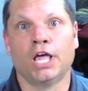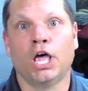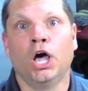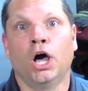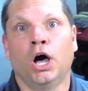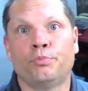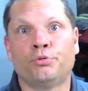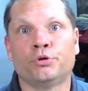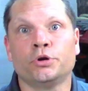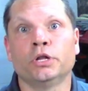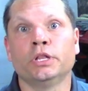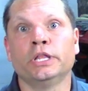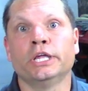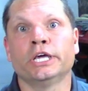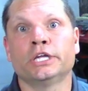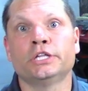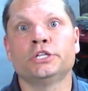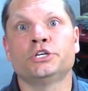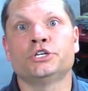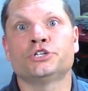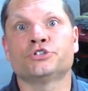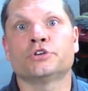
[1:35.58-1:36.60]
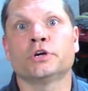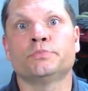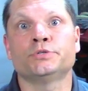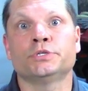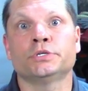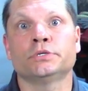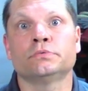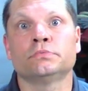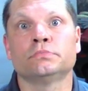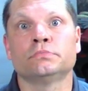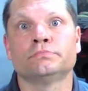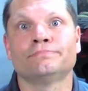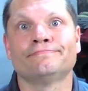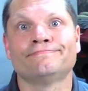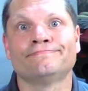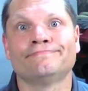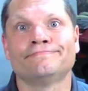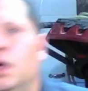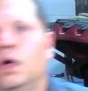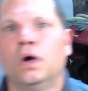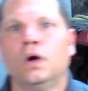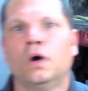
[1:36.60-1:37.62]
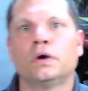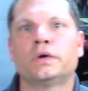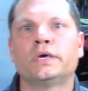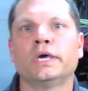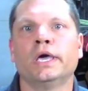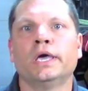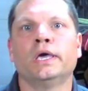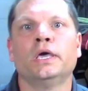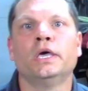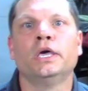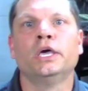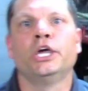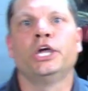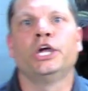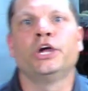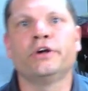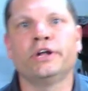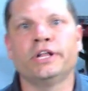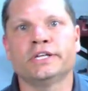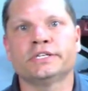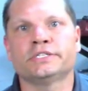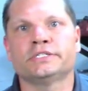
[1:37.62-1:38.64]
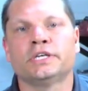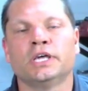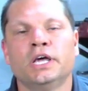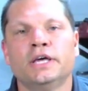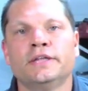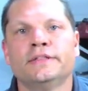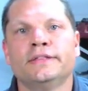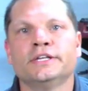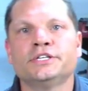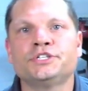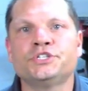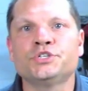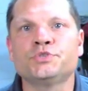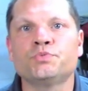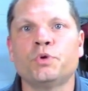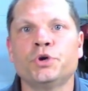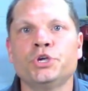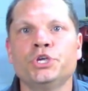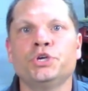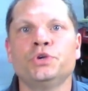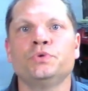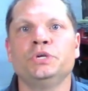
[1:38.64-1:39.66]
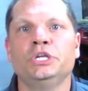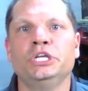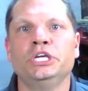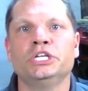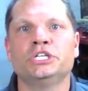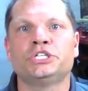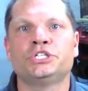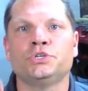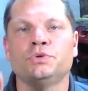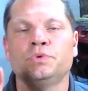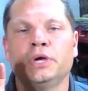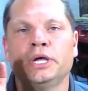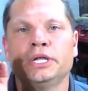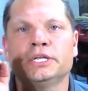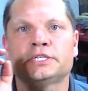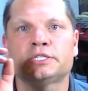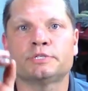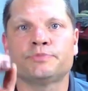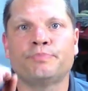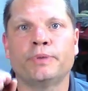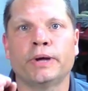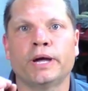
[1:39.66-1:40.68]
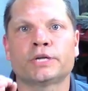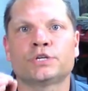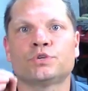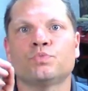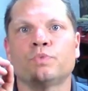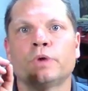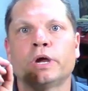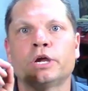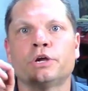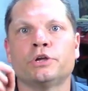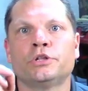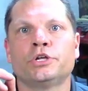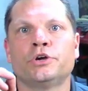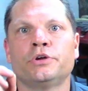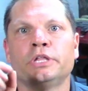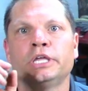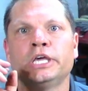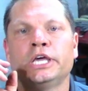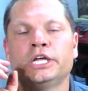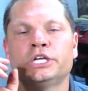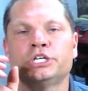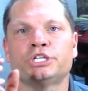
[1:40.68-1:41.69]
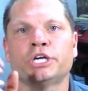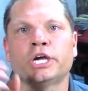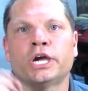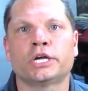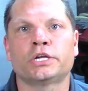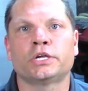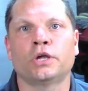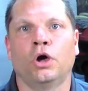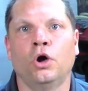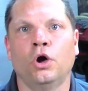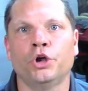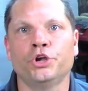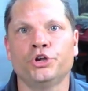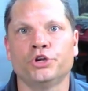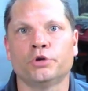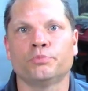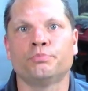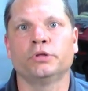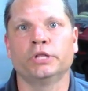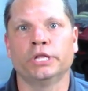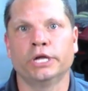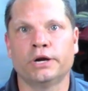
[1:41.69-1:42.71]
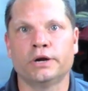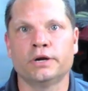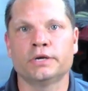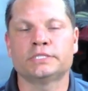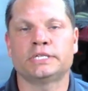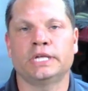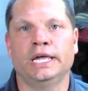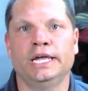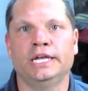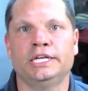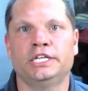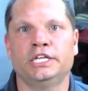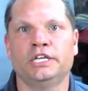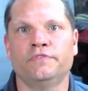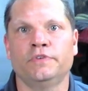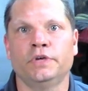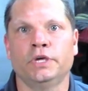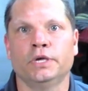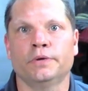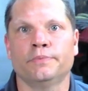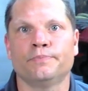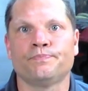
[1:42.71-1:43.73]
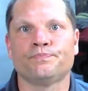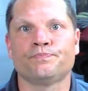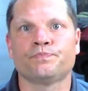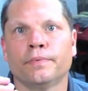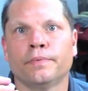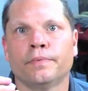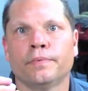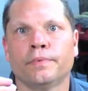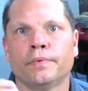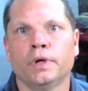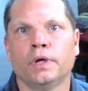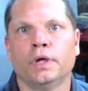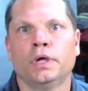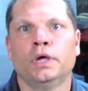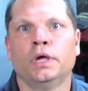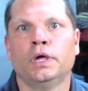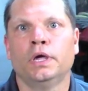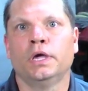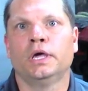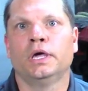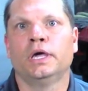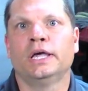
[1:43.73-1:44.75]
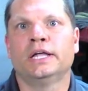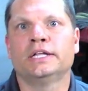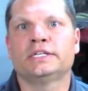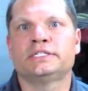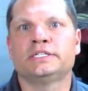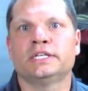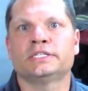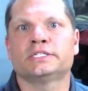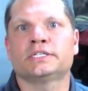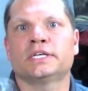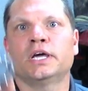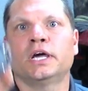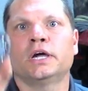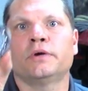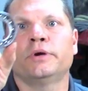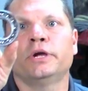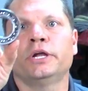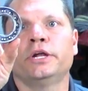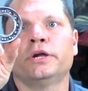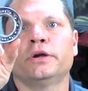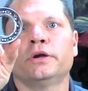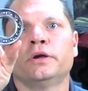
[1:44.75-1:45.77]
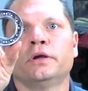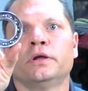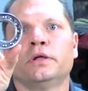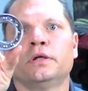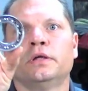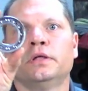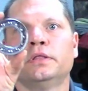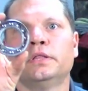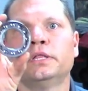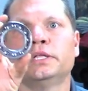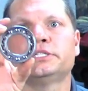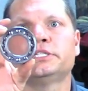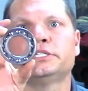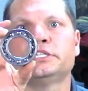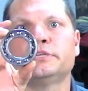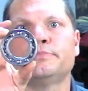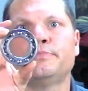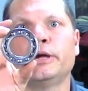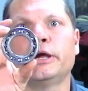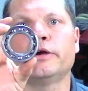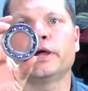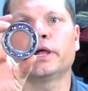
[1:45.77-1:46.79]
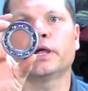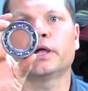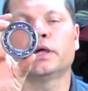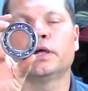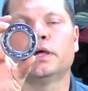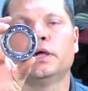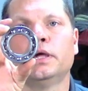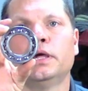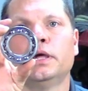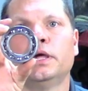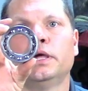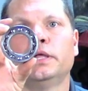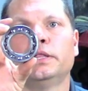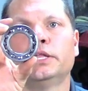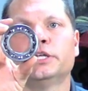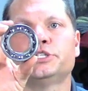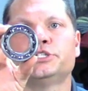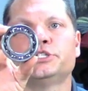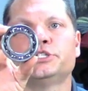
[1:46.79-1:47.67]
I'll put a link in the description. Okay, here it is. This is what you need to inspect regularly and check on your Polaris A T V. It's this guy right here. This is a bearing. This